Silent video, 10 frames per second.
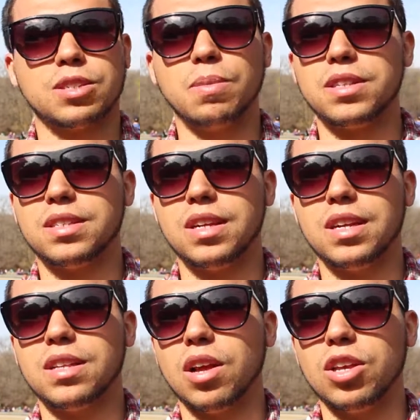months
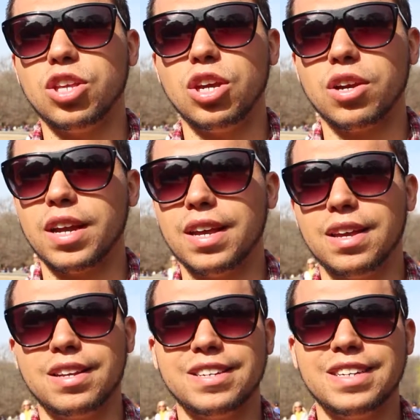in, a year in,
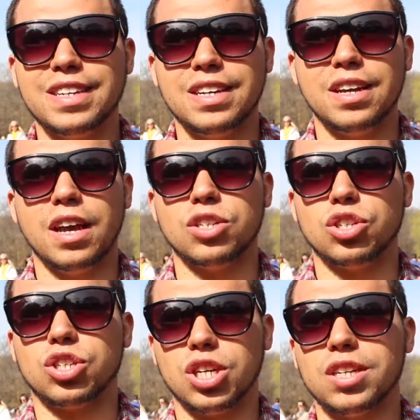it
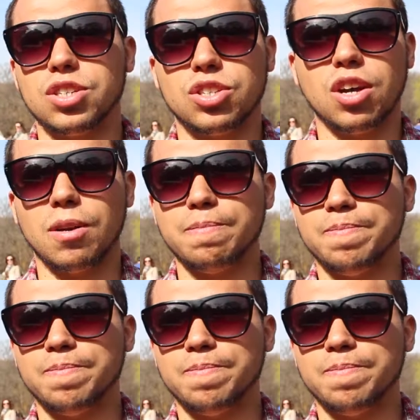just changes up.